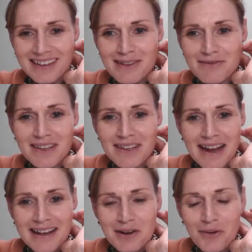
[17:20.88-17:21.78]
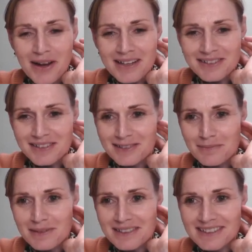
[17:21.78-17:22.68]
If there are any questions,
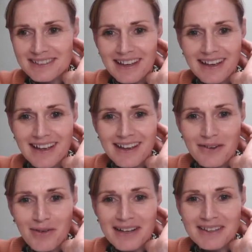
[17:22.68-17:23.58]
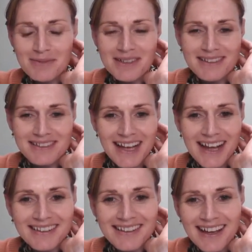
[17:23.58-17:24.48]
please write them in the chat.